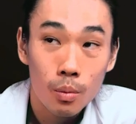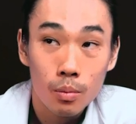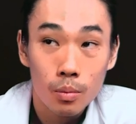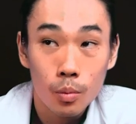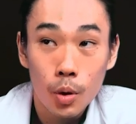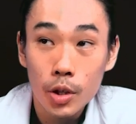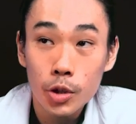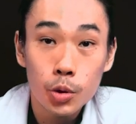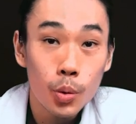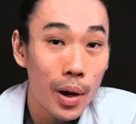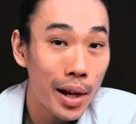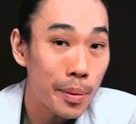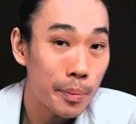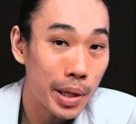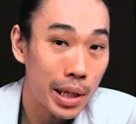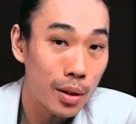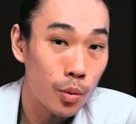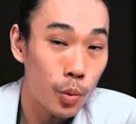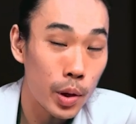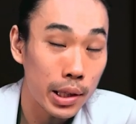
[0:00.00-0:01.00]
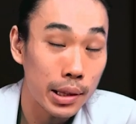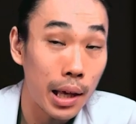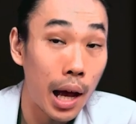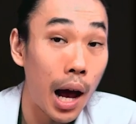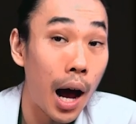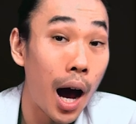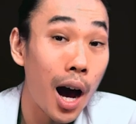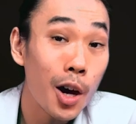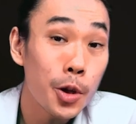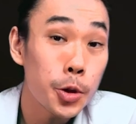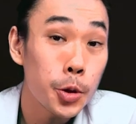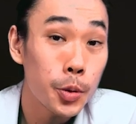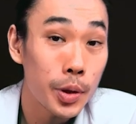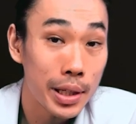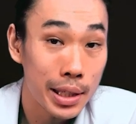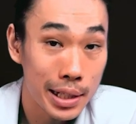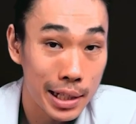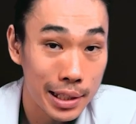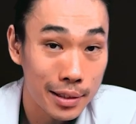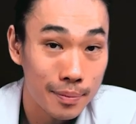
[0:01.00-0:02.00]
What do I mean with how you
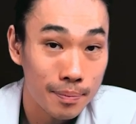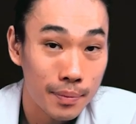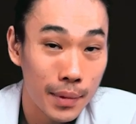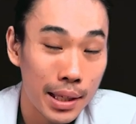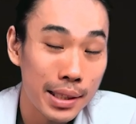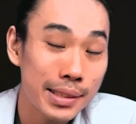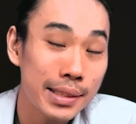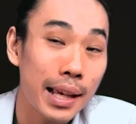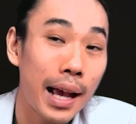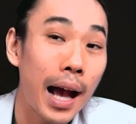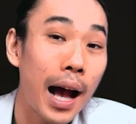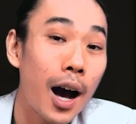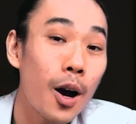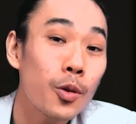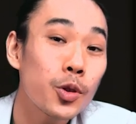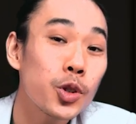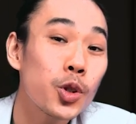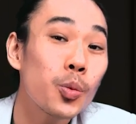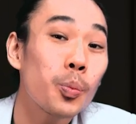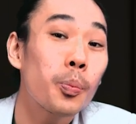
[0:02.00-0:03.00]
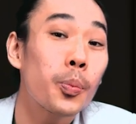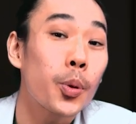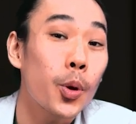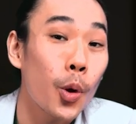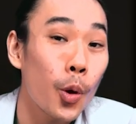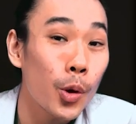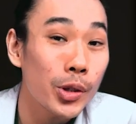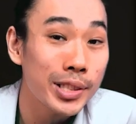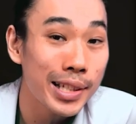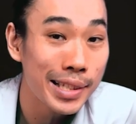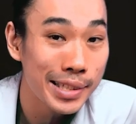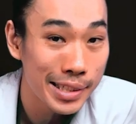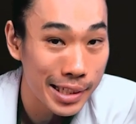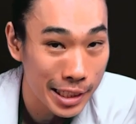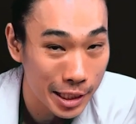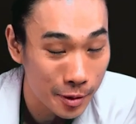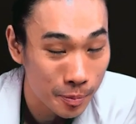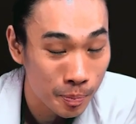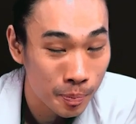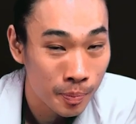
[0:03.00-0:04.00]
eat it? It's how you process
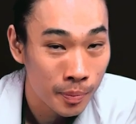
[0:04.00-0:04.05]
it.